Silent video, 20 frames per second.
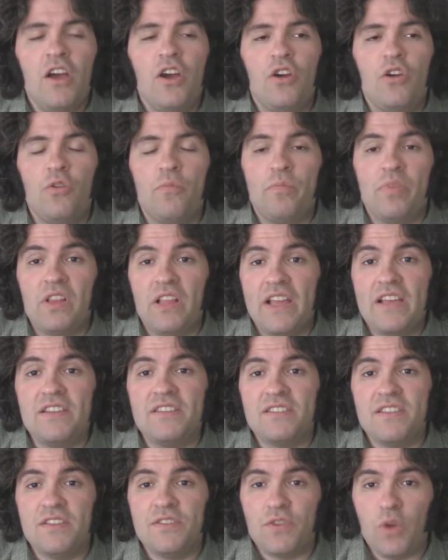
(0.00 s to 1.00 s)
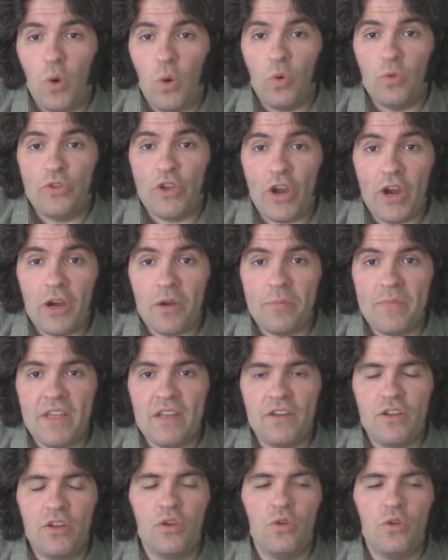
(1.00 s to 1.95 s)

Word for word: who plays this old hermit